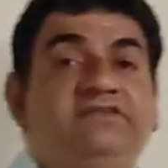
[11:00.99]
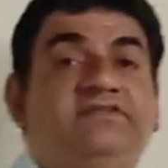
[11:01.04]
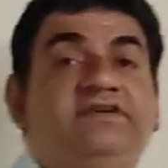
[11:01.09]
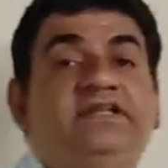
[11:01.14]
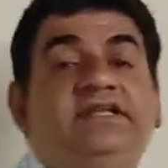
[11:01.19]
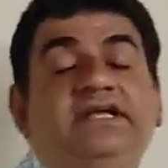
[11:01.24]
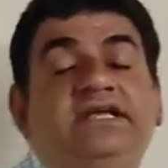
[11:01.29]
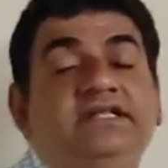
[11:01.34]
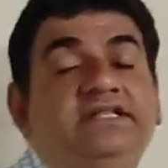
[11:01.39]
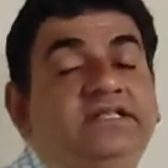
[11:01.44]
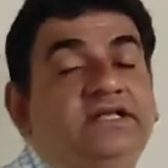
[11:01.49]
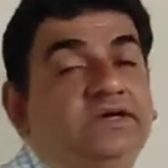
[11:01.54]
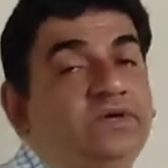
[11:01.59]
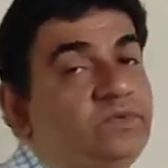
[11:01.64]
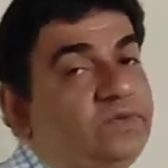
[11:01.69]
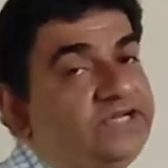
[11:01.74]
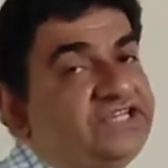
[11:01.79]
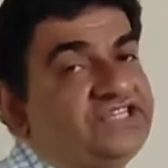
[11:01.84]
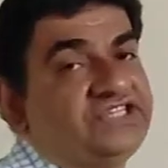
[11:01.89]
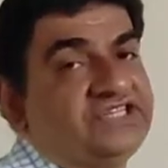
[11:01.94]
given in the
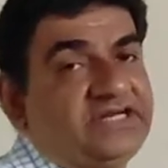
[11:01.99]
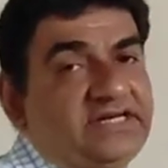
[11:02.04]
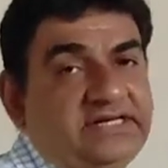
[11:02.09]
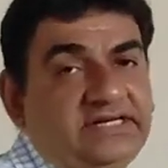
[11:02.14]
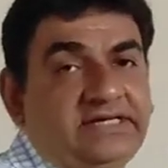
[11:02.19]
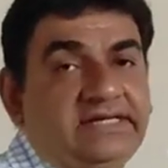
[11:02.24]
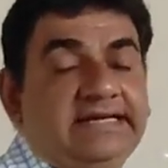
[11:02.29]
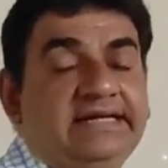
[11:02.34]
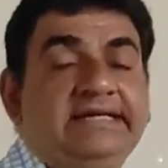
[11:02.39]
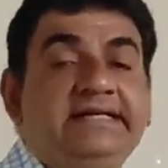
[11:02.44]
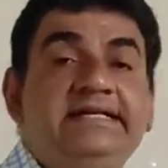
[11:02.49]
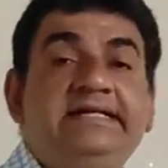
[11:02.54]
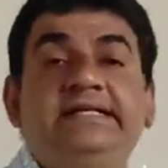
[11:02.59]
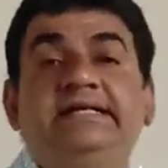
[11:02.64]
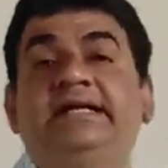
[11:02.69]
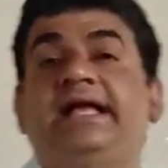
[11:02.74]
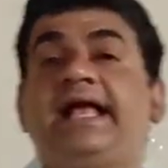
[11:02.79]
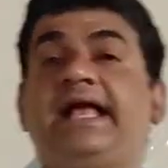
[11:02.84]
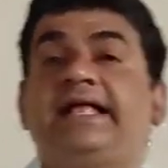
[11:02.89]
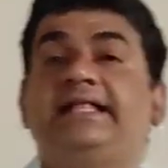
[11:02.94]
question,
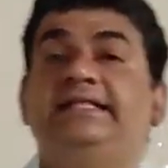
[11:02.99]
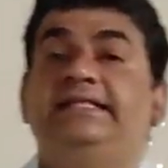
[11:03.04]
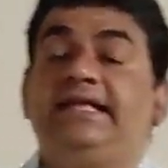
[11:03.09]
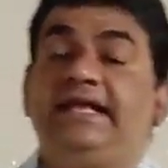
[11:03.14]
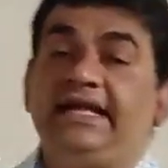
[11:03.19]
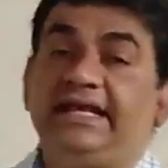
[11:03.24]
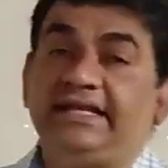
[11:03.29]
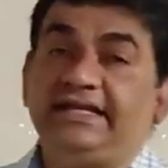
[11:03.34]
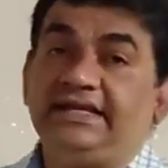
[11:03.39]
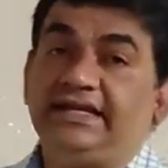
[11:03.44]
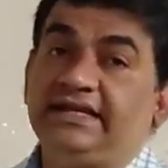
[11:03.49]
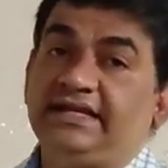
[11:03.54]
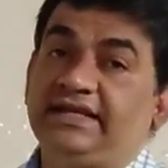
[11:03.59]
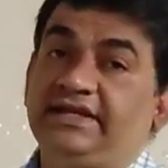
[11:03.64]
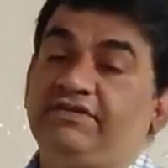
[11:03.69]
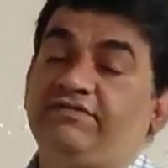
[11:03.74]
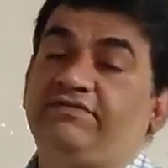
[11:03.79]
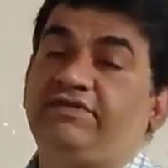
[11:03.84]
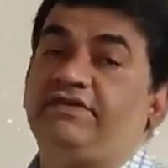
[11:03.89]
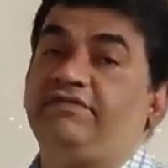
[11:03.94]
and then
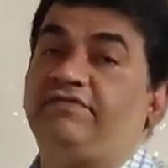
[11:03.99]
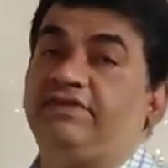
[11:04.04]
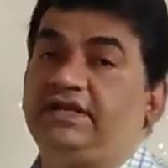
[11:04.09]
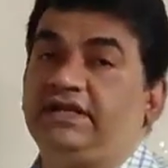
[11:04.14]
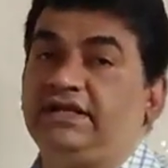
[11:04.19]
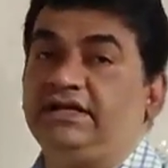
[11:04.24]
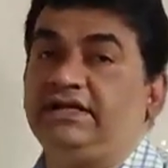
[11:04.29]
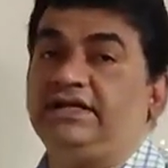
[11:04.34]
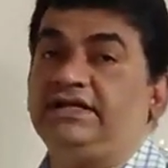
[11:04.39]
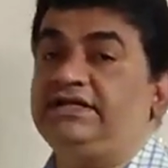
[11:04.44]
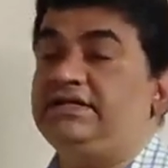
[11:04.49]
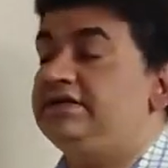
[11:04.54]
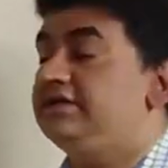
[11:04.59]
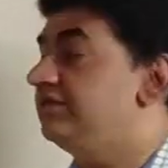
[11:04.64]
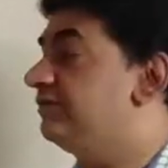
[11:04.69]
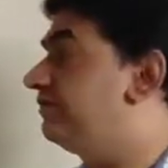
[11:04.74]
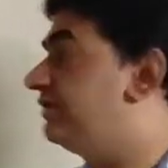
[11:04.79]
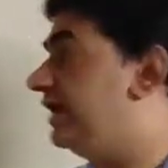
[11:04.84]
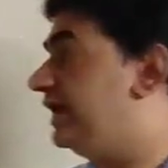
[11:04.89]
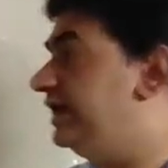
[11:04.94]
we will
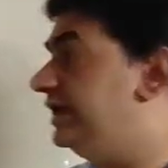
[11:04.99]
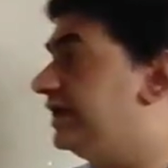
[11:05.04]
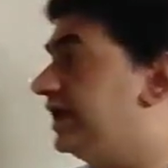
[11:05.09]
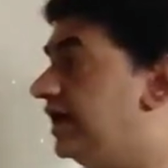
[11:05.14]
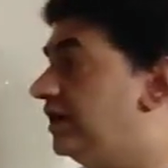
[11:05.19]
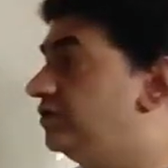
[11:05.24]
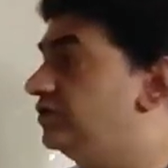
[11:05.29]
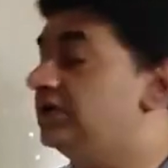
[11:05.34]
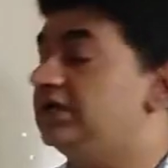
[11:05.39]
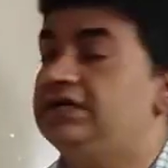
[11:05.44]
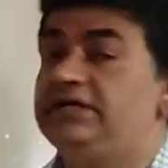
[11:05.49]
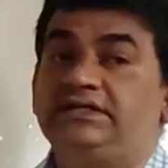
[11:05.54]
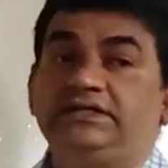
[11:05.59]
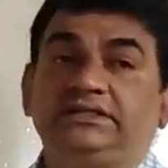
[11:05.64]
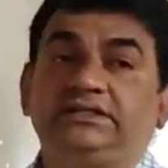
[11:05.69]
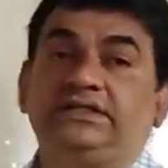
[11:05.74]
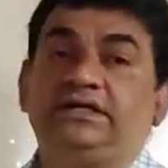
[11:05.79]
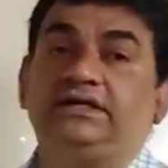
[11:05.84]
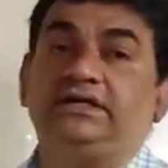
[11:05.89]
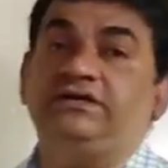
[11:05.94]
find out
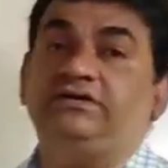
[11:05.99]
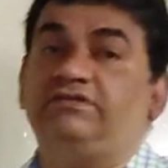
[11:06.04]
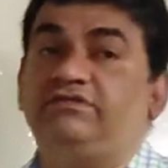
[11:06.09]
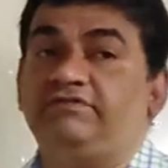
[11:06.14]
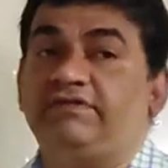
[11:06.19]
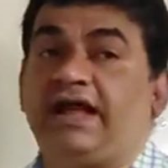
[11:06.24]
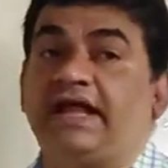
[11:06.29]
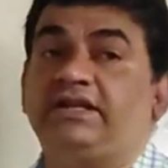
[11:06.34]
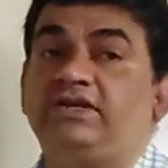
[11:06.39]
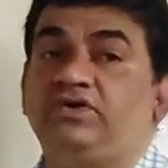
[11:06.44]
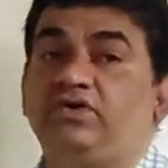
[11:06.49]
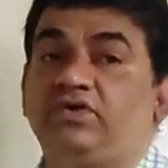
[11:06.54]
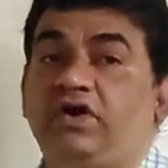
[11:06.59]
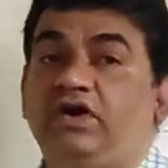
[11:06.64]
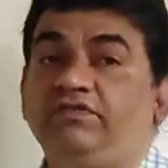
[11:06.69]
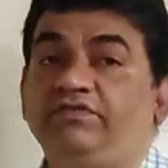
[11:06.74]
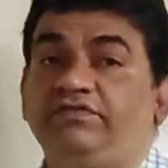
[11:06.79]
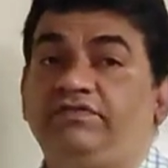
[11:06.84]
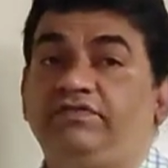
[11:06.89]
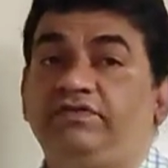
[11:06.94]
the value
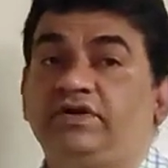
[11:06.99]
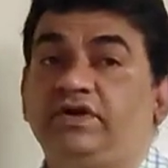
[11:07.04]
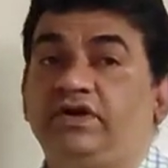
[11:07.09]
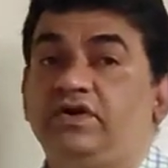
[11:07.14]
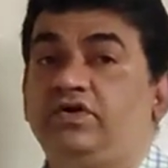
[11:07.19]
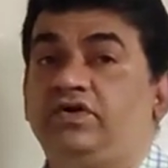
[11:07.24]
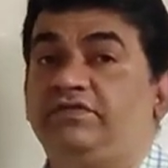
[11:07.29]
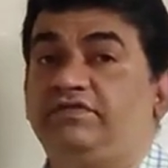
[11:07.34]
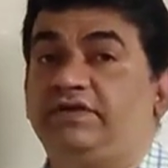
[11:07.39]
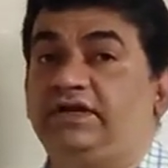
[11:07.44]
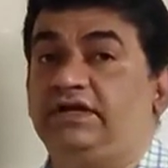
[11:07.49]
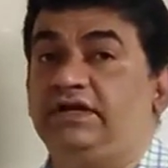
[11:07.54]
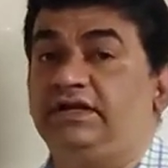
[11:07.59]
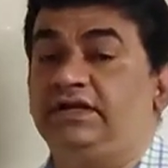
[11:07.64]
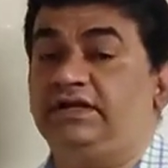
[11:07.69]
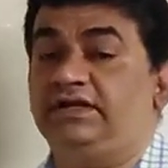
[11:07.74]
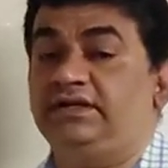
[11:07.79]
of goodwill.